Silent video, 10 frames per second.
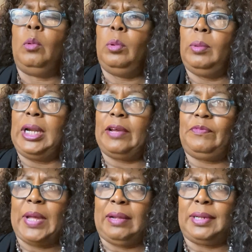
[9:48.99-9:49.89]
When I
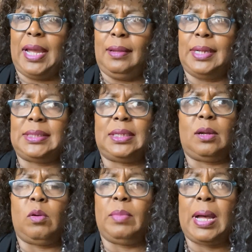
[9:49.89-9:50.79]
found out, I said,
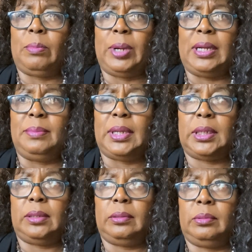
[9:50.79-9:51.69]
"Oh, Mom, wait a
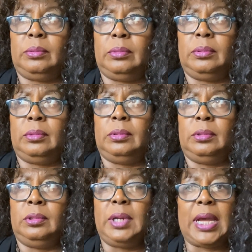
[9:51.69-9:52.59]
minute.
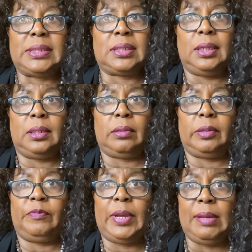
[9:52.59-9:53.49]
You guys can get on the
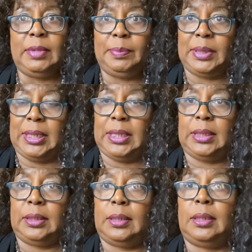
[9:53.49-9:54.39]
family plan.
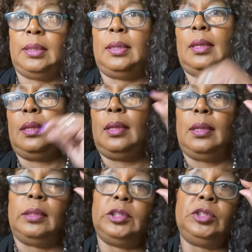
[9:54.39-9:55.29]

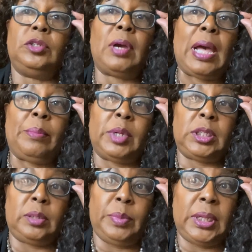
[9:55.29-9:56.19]
Do you know how much
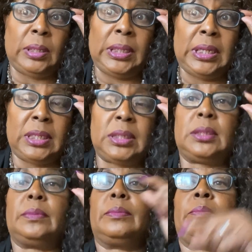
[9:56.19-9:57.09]
the bill
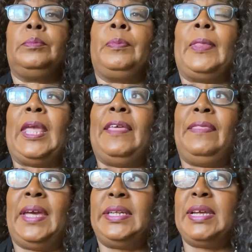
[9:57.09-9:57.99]
is?" At
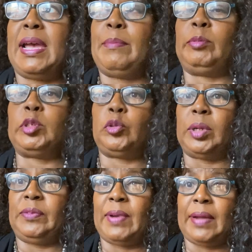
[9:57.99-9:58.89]
that time, it was
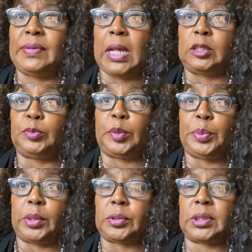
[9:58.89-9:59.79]
$25 per
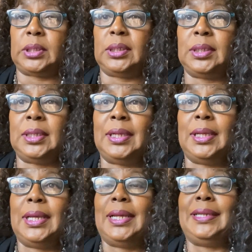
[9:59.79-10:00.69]
person.
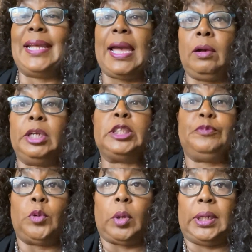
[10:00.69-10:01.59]
Now it's
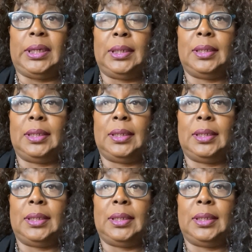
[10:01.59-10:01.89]
40.